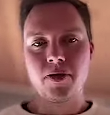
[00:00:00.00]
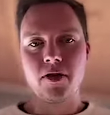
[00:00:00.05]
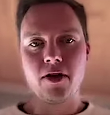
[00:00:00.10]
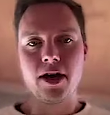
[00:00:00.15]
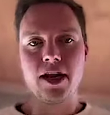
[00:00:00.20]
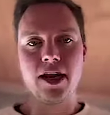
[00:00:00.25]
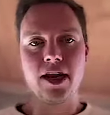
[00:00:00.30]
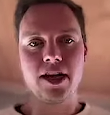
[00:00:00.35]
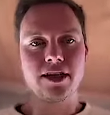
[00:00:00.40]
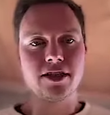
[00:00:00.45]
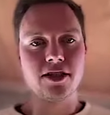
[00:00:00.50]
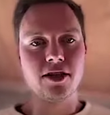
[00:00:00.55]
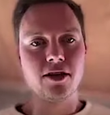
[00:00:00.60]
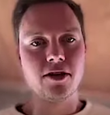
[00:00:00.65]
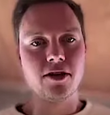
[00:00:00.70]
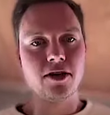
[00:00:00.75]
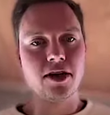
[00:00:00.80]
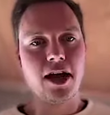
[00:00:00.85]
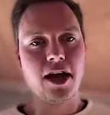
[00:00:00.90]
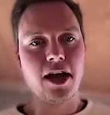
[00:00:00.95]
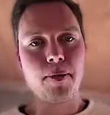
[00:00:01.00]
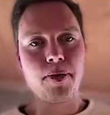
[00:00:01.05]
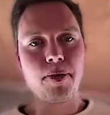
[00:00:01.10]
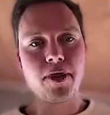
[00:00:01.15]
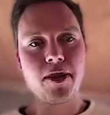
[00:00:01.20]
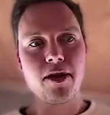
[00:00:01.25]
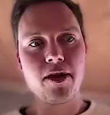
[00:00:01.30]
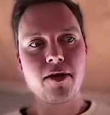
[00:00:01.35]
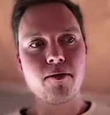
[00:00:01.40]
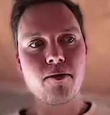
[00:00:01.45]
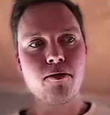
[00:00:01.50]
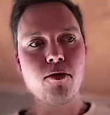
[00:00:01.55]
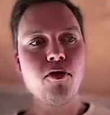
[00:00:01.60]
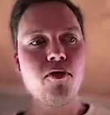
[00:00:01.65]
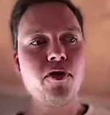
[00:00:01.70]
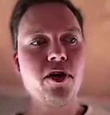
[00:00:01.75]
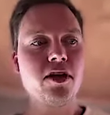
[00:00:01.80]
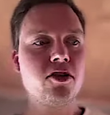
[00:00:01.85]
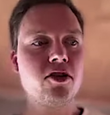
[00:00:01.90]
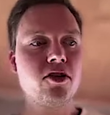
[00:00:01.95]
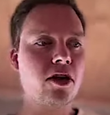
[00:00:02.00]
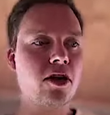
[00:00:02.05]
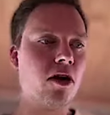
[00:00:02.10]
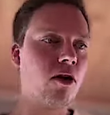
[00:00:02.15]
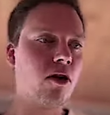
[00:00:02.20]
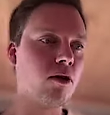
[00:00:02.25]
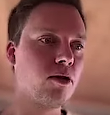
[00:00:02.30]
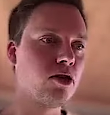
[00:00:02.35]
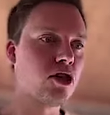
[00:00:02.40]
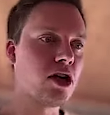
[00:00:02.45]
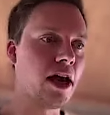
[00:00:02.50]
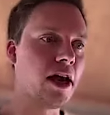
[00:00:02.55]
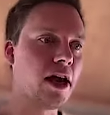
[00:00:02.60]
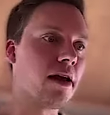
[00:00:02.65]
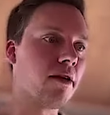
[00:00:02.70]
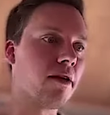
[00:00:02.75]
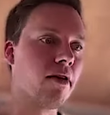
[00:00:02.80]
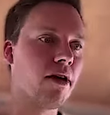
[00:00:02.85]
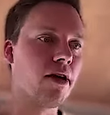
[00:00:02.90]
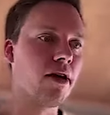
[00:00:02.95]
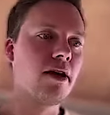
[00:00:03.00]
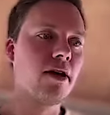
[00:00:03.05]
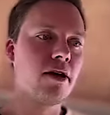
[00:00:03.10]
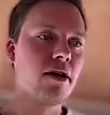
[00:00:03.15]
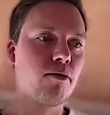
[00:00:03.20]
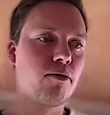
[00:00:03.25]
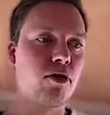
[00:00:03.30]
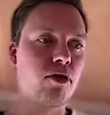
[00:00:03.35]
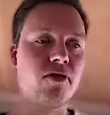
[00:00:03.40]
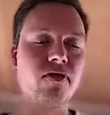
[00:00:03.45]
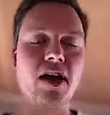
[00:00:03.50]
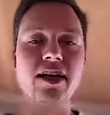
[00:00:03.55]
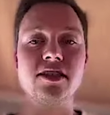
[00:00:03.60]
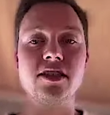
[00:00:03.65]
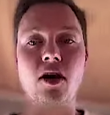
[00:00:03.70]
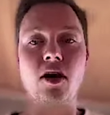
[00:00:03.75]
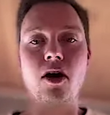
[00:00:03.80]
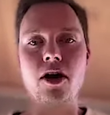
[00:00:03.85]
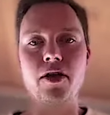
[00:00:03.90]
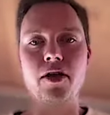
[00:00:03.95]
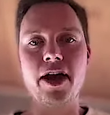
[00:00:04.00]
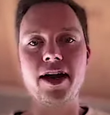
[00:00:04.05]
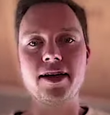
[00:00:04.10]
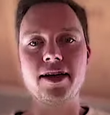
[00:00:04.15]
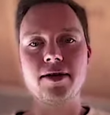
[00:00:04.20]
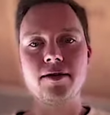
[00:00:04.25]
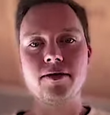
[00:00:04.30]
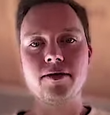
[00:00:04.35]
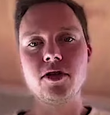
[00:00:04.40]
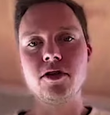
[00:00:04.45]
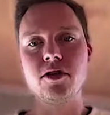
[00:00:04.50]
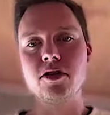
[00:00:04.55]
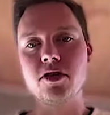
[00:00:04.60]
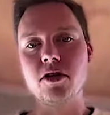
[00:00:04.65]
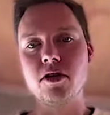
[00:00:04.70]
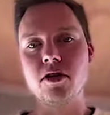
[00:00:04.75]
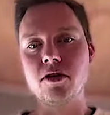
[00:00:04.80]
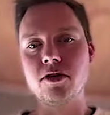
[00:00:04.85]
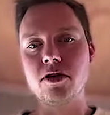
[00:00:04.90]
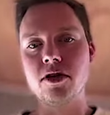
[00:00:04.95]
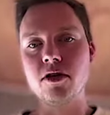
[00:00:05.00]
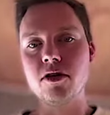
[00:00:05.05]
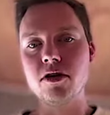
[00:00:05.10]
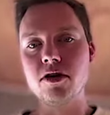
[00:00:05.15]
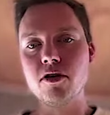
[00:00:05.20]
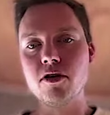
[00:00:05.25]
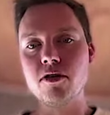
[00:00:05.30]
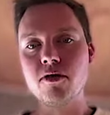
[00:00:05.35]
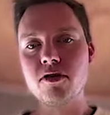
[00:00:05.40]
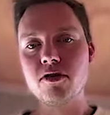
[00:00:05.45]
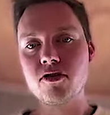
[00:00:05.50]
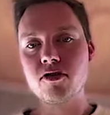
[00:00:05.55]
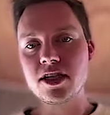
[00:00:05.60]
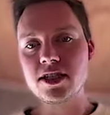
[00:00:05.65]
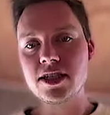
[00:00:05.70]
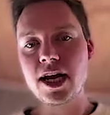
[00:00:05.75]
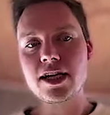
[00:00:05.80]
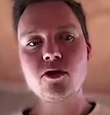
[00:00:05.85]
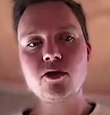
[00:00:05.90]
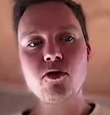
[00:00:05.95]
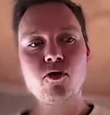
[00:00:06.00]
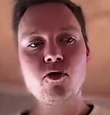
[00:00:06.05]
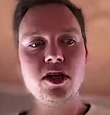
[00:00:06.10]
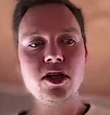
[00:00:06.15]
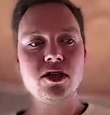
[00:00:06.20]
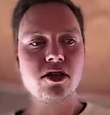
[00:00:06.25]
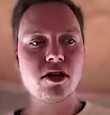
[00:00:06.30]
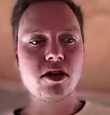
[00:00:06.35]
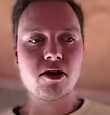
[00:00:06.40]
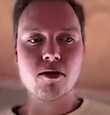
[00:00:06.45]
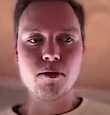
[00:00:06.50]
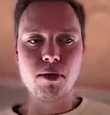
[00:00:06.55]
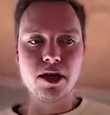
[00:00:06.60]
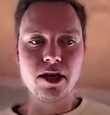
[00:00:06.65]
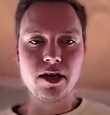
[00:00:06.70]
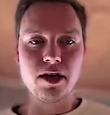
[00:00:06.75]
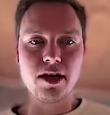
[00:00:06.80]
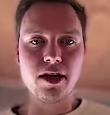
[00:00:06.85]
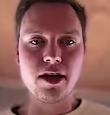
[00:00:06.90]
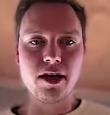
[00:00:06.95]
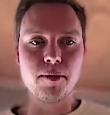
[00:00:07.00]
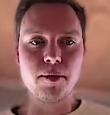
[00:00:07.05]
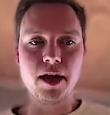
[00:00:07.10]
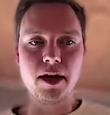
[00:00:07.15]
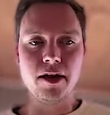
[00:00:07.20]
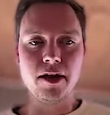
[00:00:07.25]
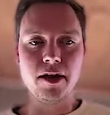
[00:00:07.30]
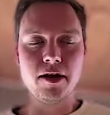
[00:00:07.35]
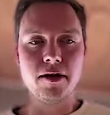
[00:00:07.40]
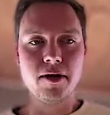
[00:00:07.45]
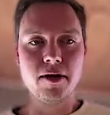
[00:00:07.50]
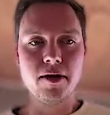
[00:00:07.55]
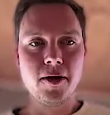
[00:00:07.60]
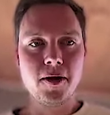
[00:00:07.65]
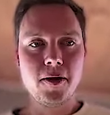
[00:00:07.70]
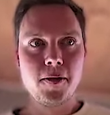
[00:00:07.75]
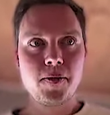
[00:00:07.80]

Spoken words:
All right, like so, moving to your own chain prevents all that. Your transaction fees are completely independent.